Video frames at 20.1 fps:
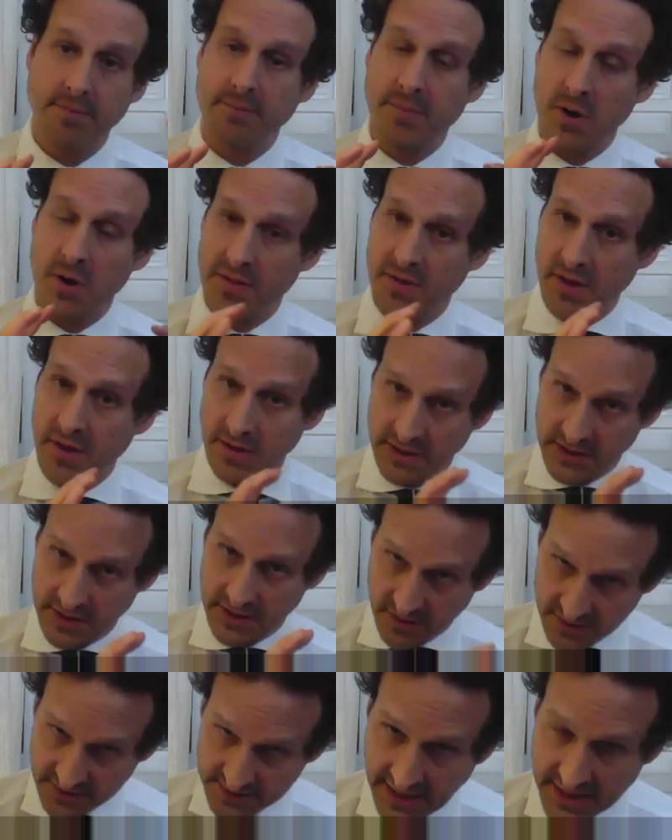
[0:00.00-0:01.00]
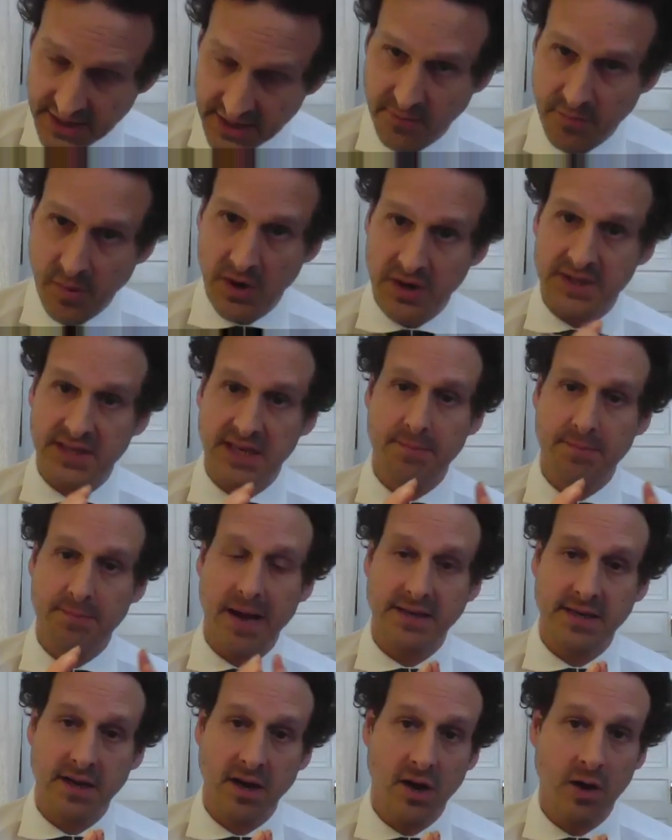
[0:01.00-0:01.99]
both at the Center for Policy Impact
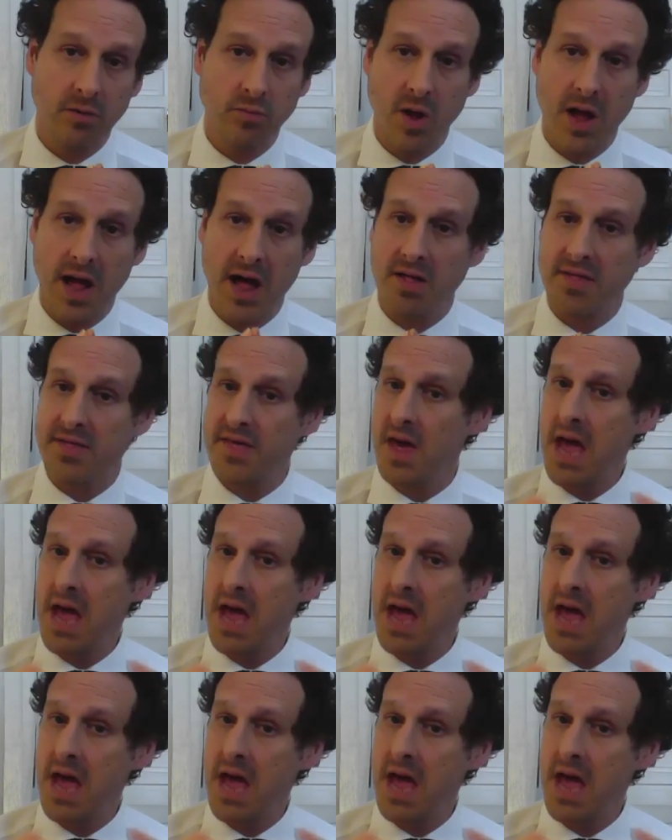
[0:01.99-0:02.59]
in Global Health